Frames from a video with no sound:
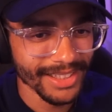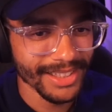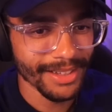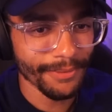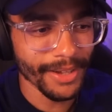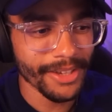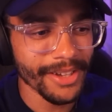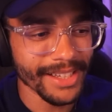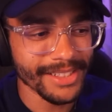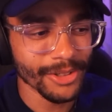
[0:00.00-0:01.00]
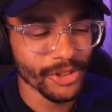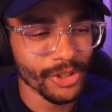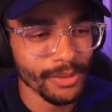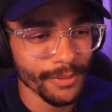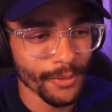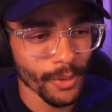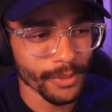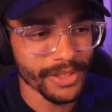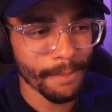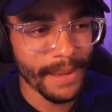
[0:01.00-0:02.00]
The fuck are you guys still shooting for? It
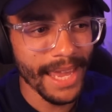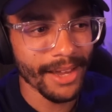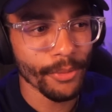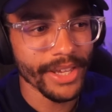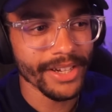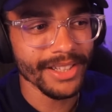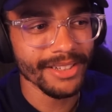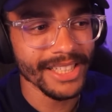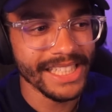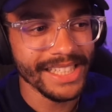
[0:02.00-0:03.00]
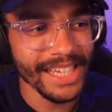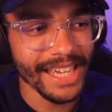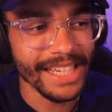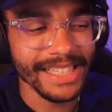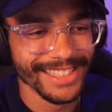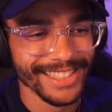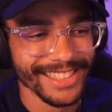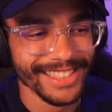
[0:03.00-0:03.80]
was the pig. We could clearly see it. Hey,